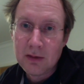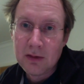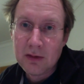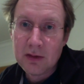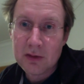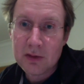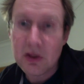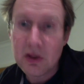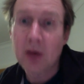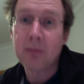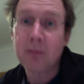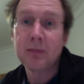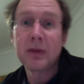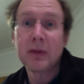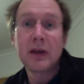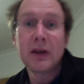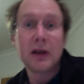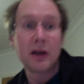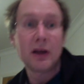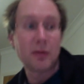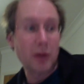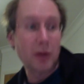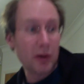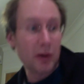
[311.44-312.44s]
So
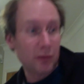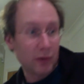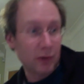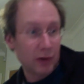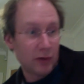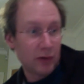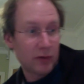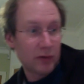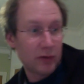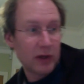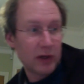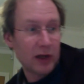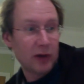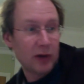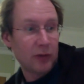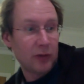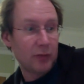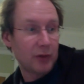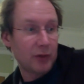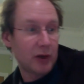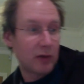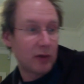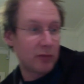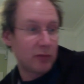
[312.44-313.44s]
hopefully you've now
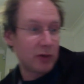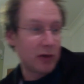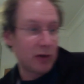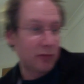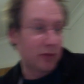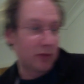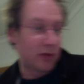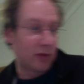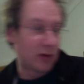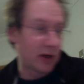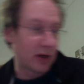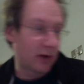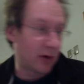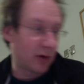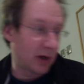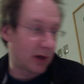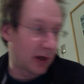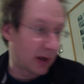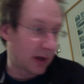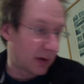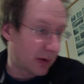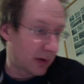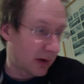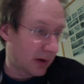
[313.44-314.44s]

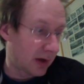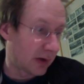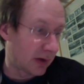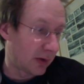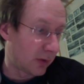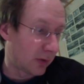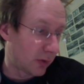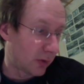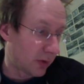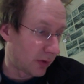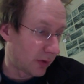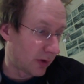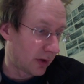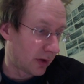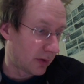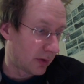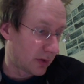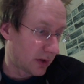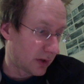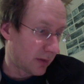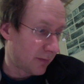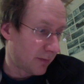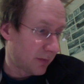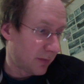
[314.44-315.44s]
had a look at those.
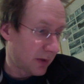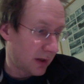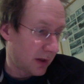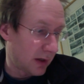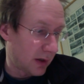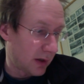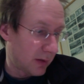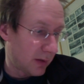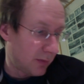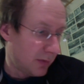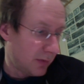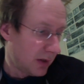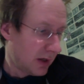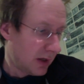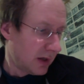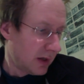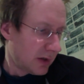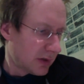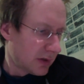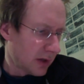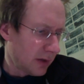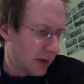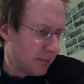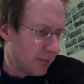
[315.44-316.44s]
Yeah.
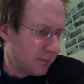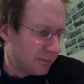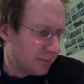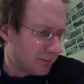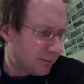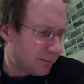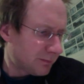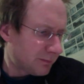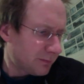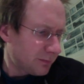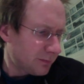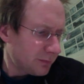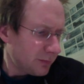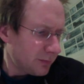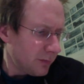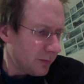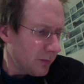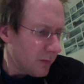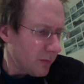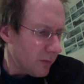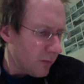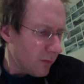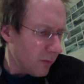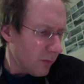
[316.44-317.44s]
So
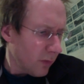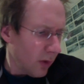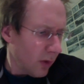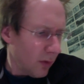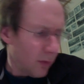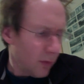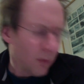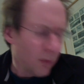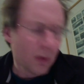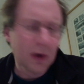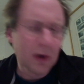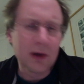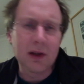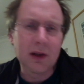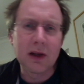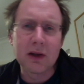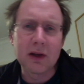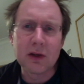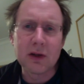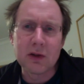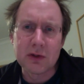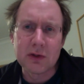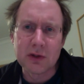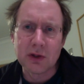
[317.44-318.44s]
what I'd like
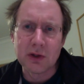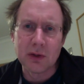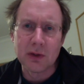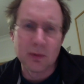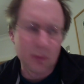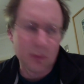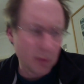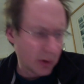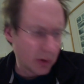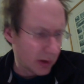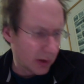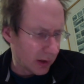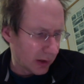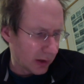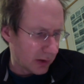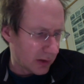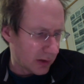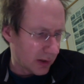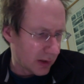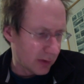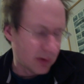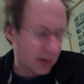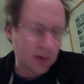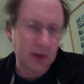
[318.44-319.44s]
you
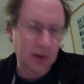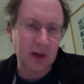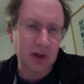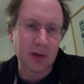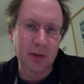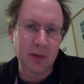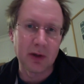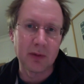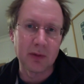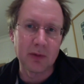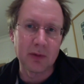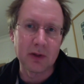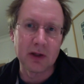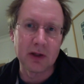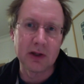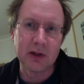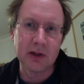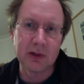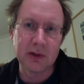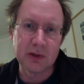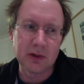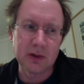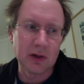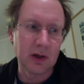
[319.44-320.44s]
now to think about
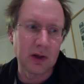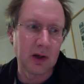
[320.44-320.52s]
is.